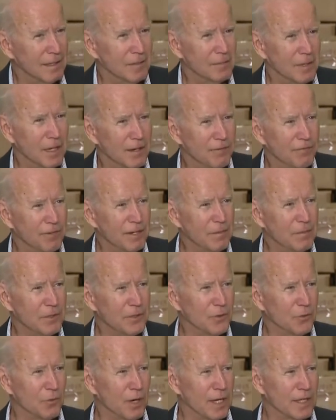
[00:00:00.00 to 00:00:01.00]
my
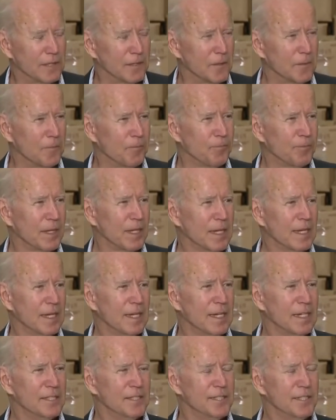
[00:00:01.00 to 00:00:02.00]
FEMA director,
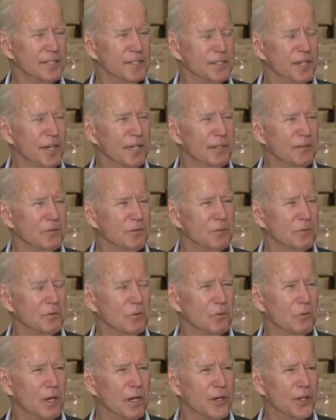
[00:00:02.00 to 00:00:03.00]
she's done
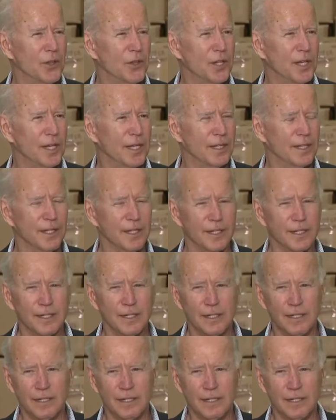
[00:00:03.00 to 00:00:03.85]
one thing that,